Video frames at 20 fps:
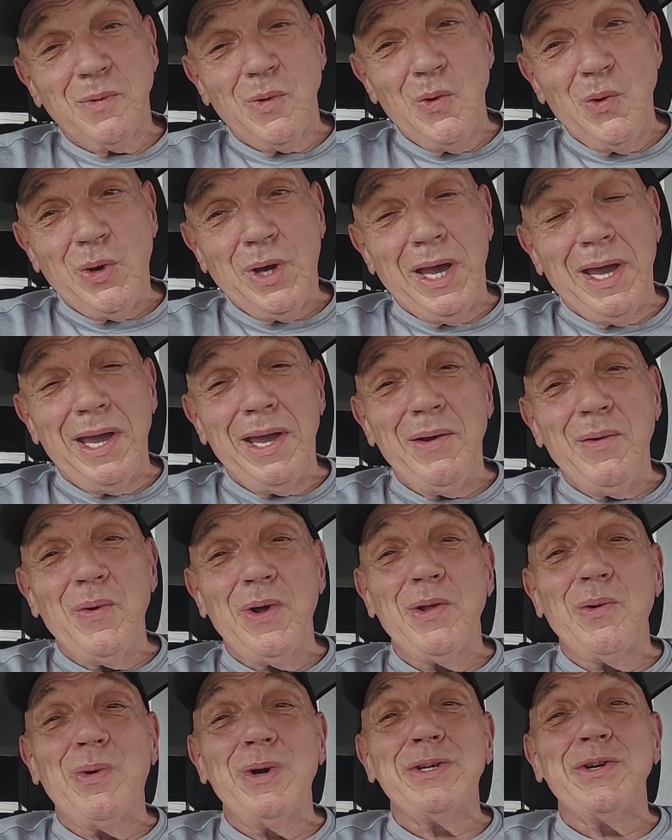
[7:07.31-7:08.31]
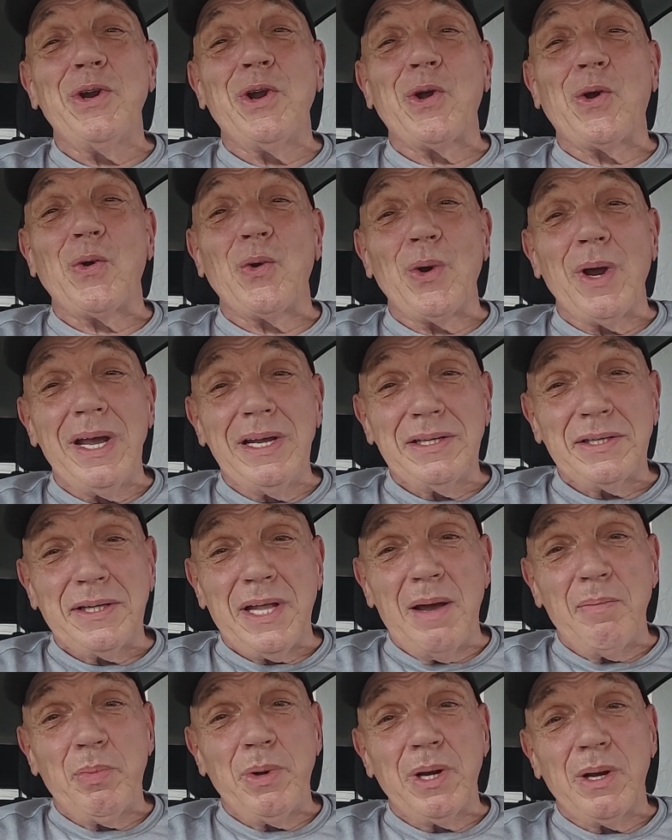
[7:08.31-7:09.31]
Okay, well, it wasn't a great
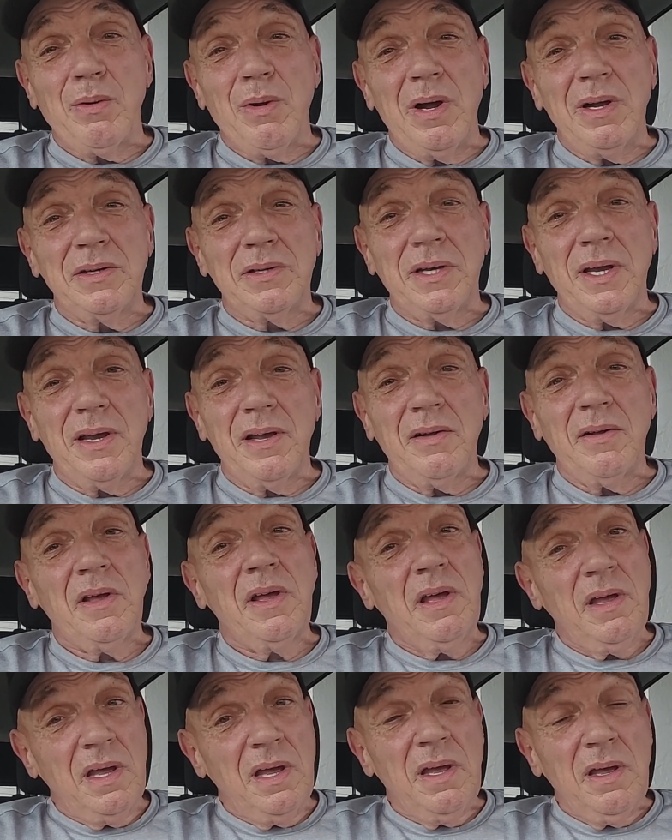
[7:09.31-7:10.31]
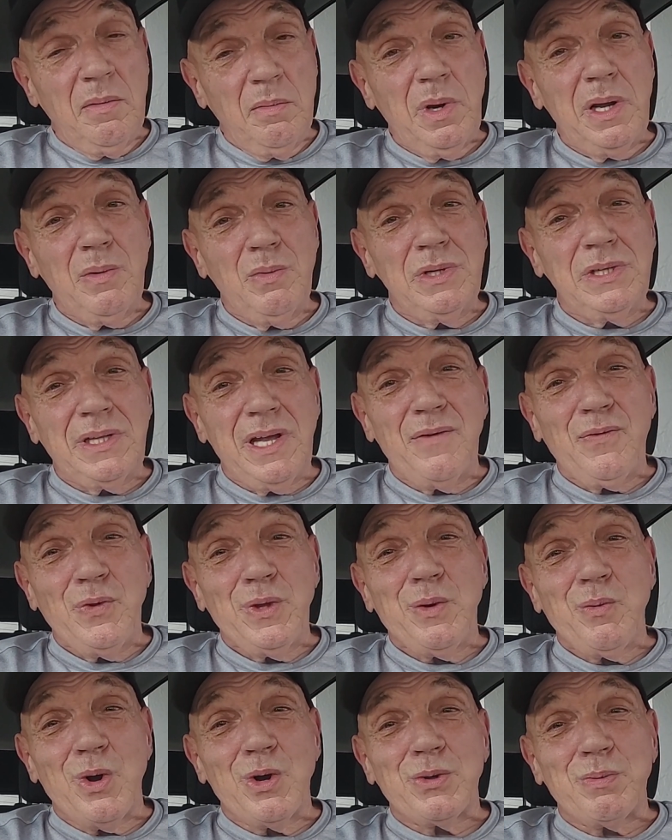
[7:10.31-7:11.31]
stop at a garage sale, but it was
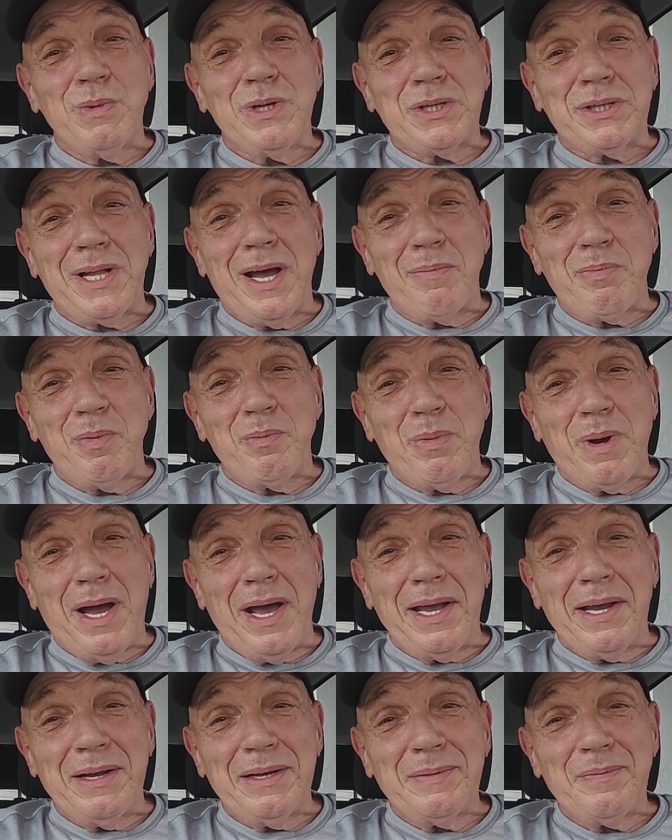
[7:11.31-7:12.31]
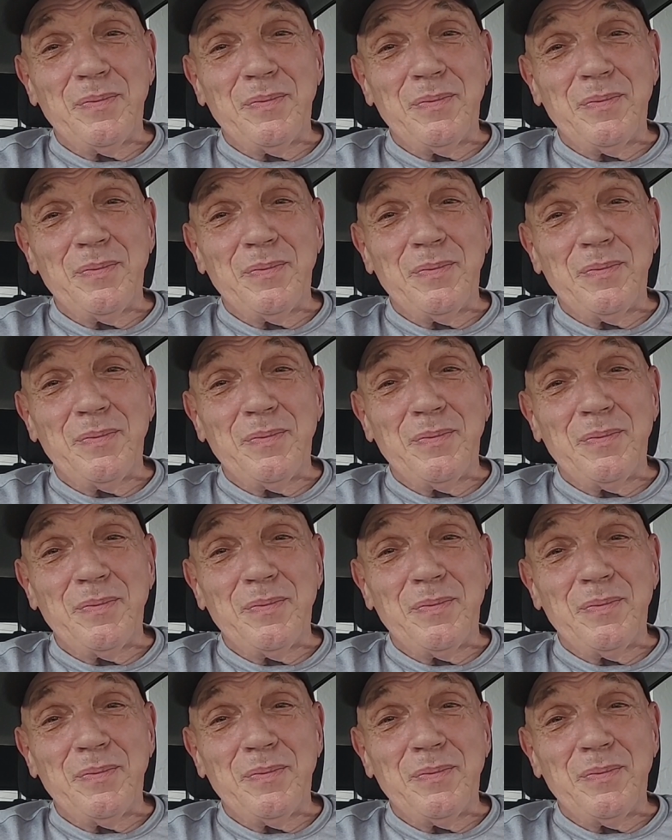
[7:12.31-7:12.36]
definitely worth me stopping by.